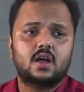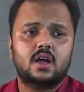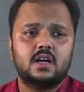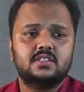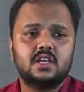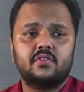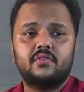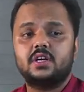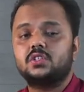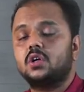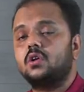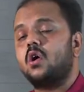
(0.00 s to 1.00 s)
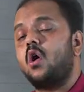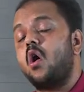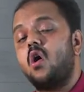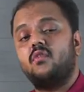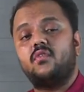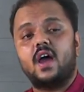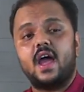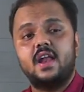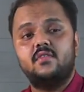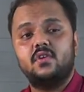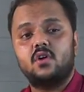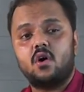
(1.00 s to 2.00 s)
conservation of
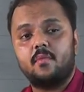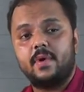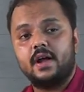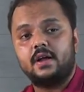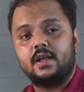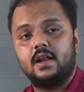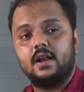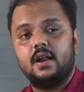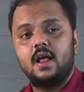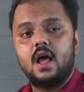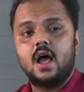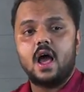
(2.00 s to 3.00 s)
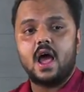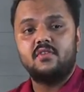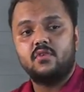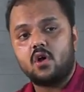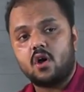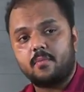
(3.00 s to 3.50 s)
environment and the